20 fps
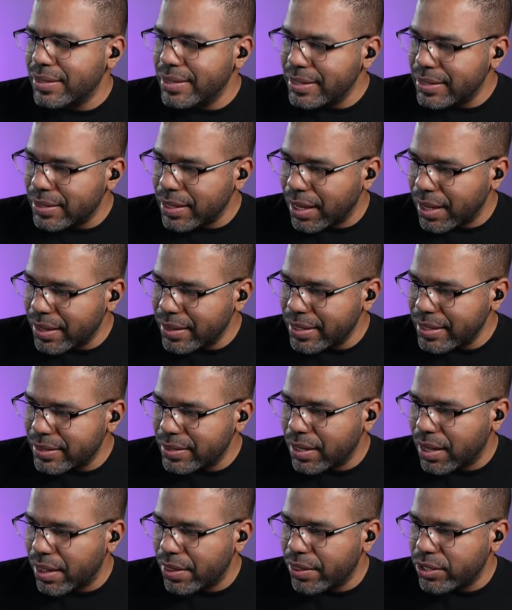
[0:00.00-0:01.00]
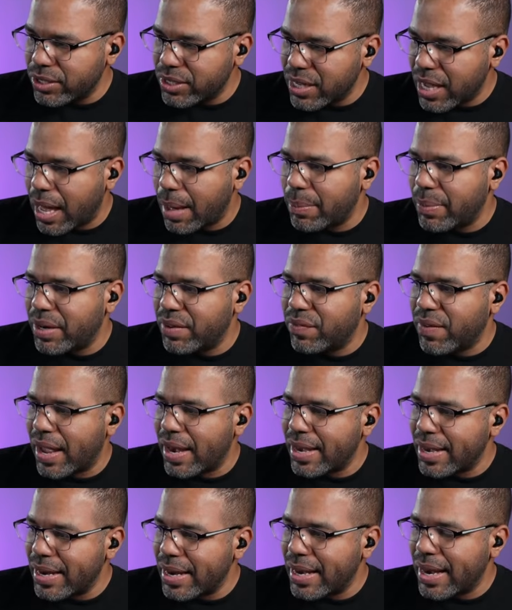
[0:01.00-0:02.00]
other top, but if I
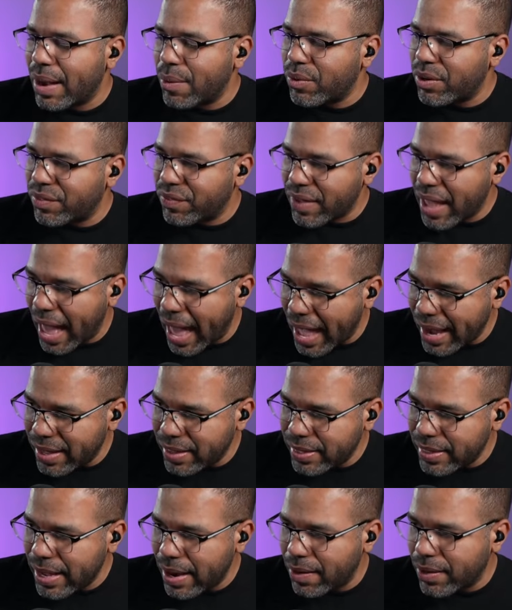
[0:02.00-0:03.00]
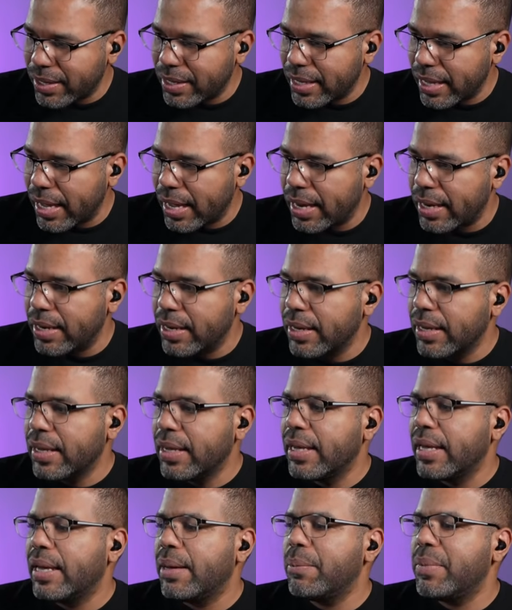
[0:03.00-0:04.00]
did, I would have added there again,
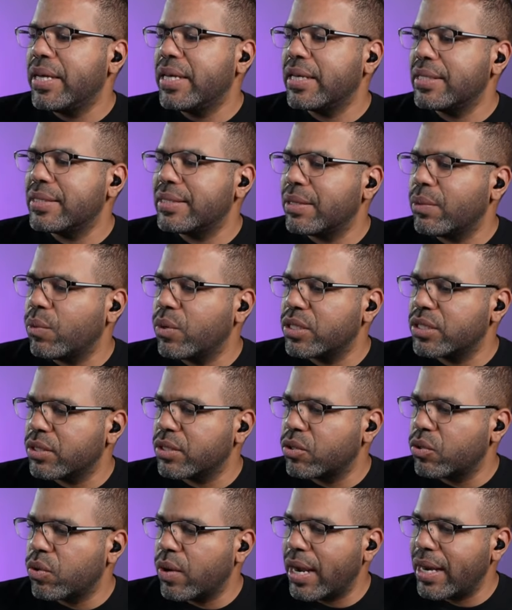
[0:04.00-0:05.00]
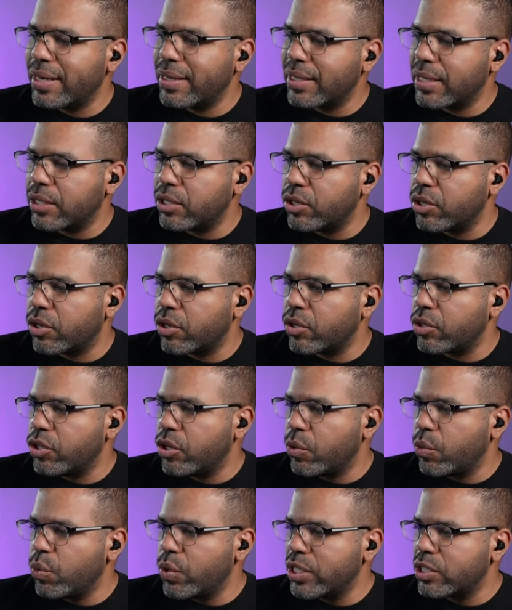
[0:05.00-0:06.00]
because it was a great, that
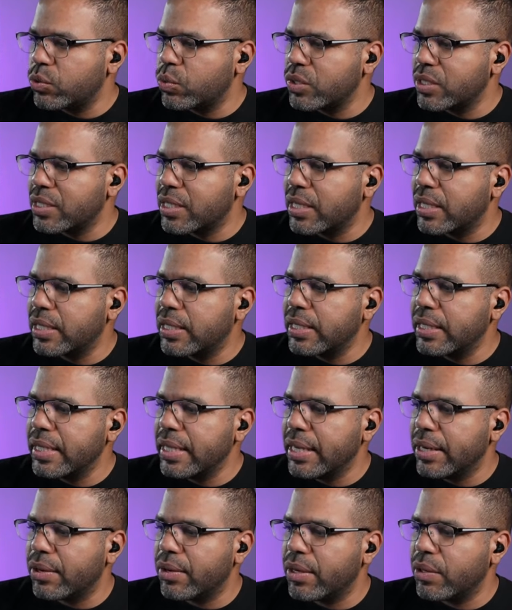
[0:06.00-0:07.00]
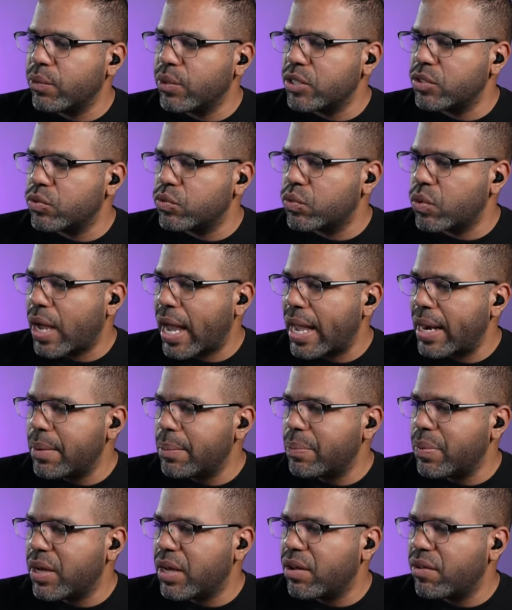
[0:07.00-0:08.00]
your risk was clear. It was right
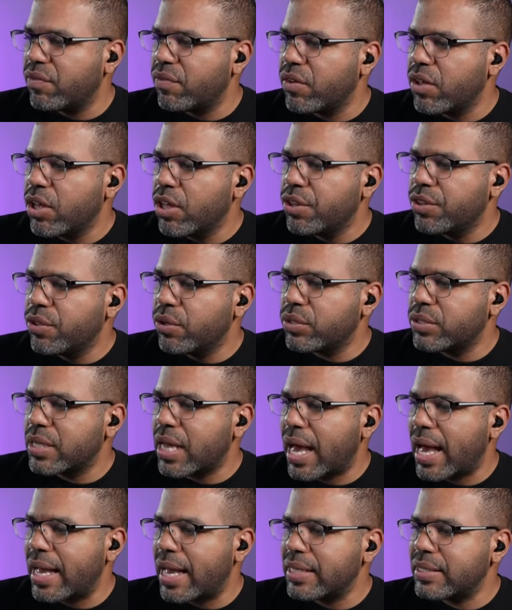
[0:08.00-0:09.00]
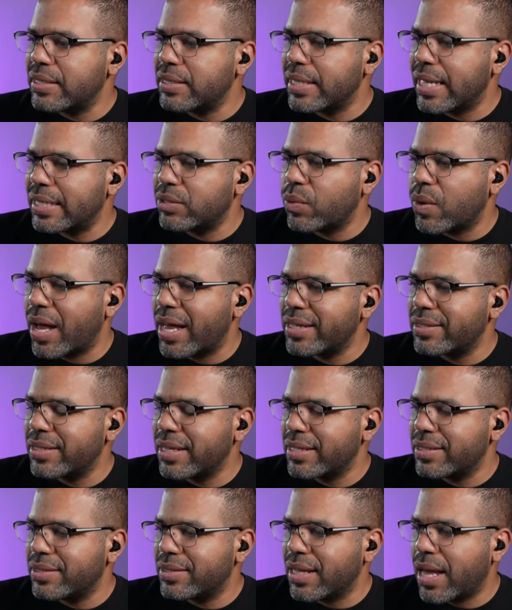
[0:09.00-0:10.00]
above those highs, and that's why I
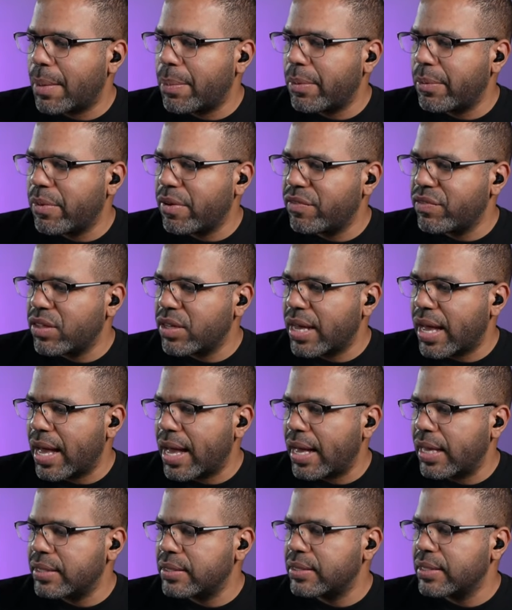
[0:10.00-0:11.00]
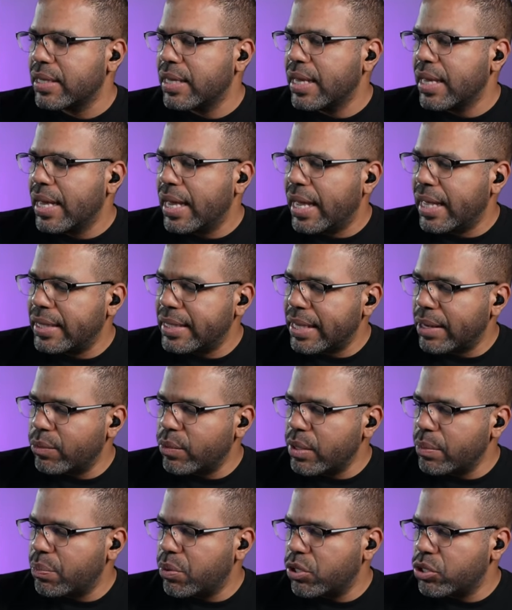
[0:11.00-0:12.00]
say stop above the highs. And then
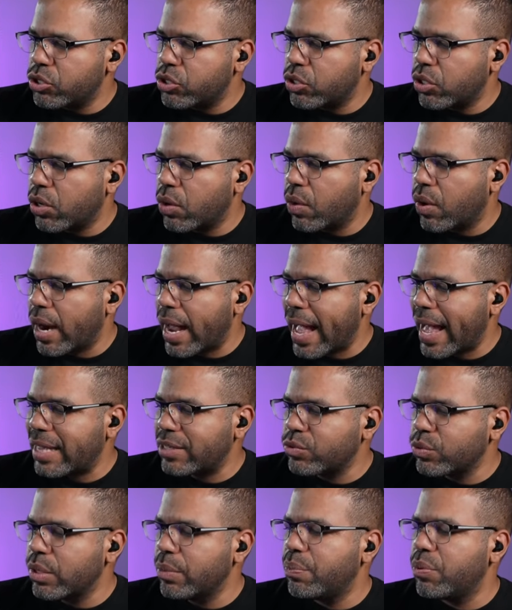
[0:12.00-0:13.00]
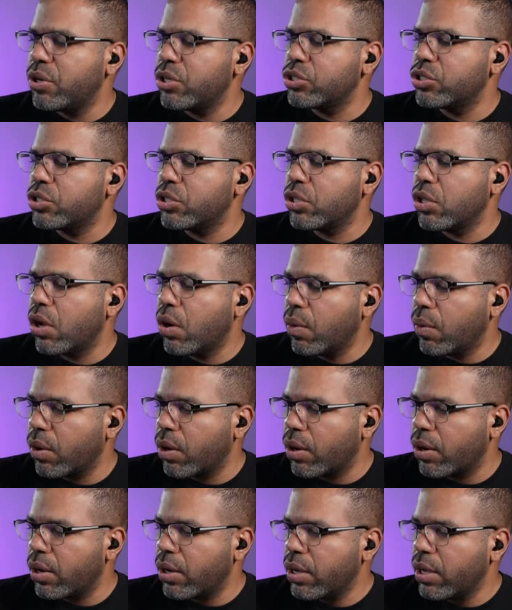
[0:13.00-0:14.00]
we pushed lower. As we pushed
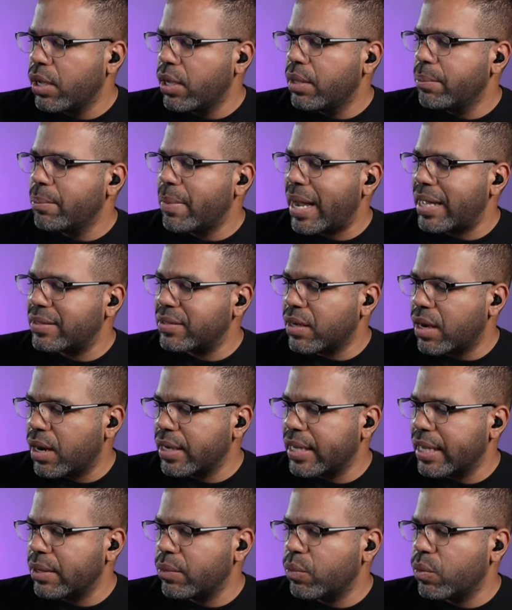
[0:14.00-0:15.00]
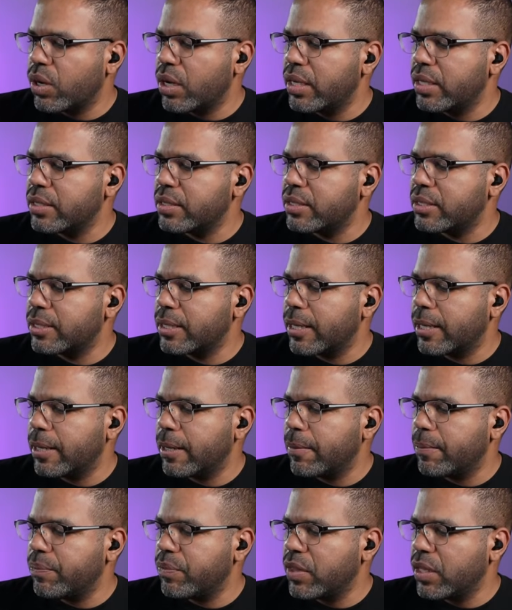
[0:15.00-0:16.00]
lower, my target was
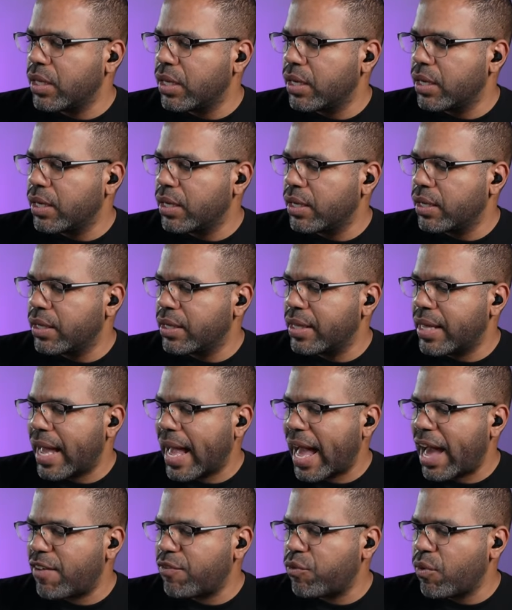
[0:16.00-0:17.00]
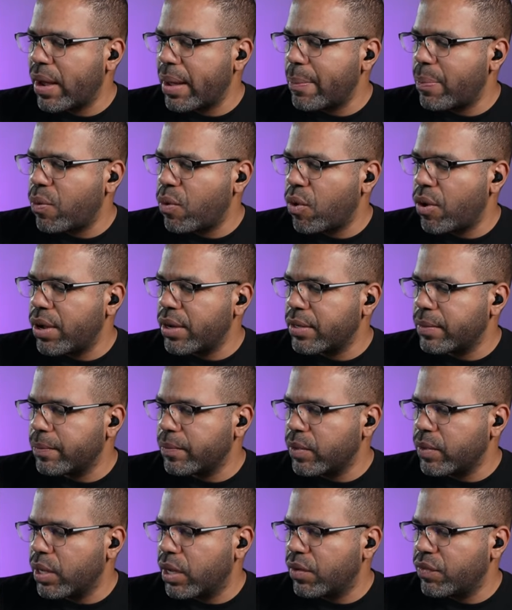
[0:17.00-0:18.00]
the halfway point
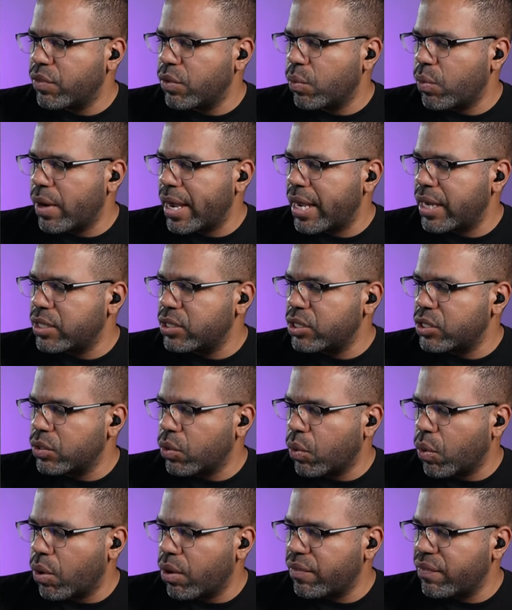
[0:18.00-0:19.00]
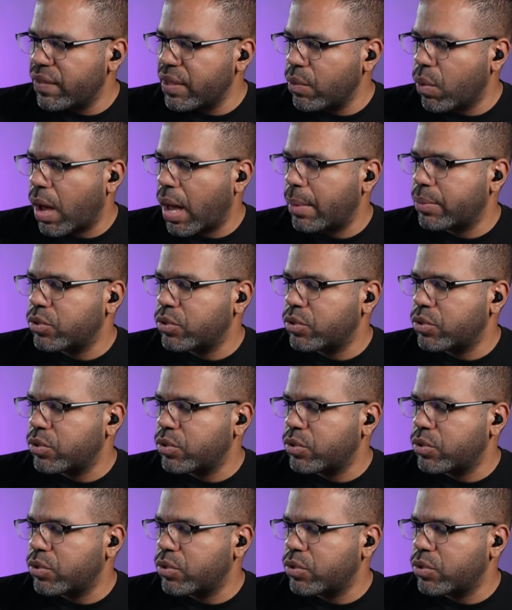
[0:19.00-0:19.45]
of the range or VWAP. So